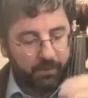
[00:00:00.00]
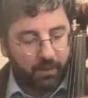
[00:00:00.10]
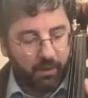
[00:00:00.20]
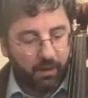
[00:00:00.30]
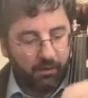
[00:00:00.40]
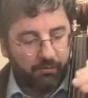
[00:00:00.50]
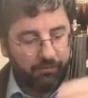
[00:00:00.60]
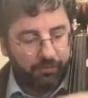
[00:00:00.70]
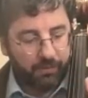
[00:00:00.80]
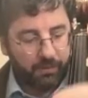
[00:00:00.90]
of,
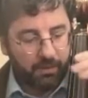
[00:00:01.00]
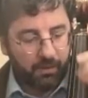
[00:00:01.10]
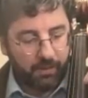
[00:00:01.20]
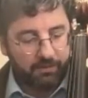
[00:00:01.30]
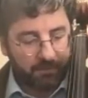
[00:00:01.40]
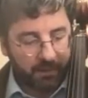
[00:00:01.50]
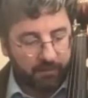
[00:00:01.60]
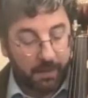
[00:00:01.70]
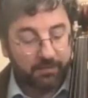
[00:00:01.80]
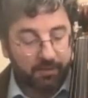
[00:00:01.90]
it's
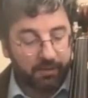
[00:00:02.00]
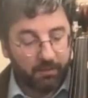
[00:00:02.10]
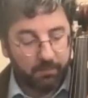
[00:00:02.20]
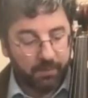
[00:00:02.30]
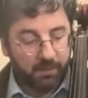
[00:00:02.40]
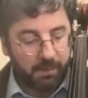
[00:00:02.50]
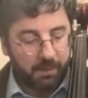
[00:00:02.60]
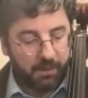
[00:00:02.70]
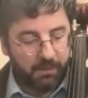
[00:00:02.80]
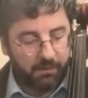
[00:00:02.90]
basically going to
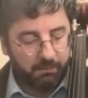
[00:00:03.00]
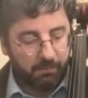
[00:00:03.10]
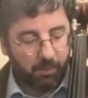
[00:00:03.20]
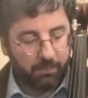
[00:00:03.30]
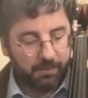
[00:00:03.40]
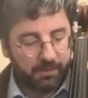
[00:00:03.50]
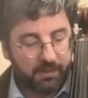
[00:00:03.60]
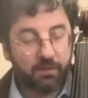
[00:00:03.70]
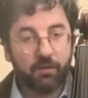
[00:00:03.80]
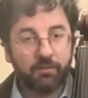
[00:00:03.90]
be
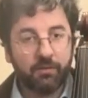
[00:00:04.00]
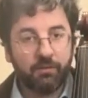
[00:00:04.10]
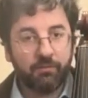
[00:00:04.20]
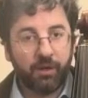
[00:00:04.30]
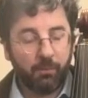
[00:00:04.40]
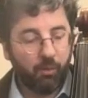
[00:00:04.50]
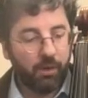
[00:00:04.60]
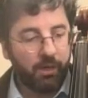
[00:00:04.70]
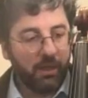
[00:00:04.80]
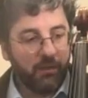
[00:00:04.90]
perpendicular to the
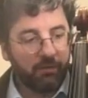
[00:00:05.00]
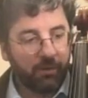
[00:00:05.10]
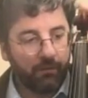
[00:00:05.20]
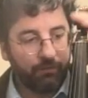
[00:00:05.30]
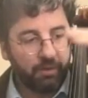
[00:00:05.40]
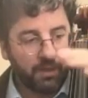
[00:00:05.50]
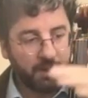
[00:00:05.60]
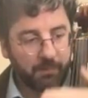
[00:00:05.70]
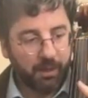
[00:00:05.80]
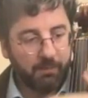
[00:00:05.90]
fingerboard. So I feel like
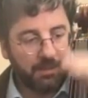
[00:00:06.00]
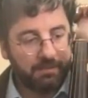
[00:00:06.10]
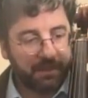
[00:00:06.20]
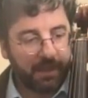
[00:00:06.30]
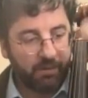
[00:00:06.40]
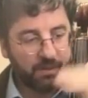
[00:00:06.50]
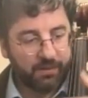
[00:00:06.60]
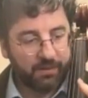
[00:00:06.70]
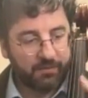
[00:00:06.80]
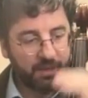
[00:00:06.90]
I'm coming down at
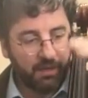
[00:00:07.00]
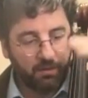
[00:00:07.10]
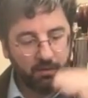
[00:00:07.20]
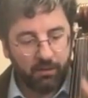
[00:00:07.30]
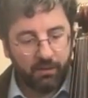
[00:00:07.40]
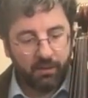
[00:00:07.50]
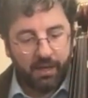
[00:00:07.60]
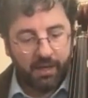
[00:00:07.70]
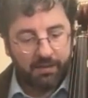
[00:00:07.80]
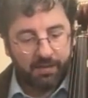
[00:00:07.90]
this angle,
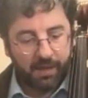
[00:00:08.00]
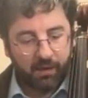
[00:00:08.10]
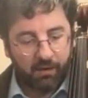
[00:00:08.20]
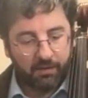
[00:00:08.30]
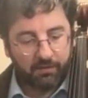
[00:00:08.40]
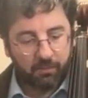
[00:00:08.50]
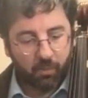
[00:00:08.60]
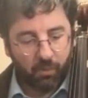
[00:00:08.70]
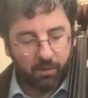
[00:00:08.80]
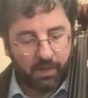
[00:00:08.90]
and there it's
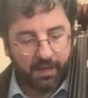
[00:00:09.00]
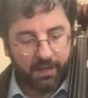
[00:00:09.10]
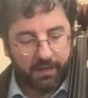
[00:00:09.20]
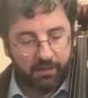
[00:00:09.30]
more like,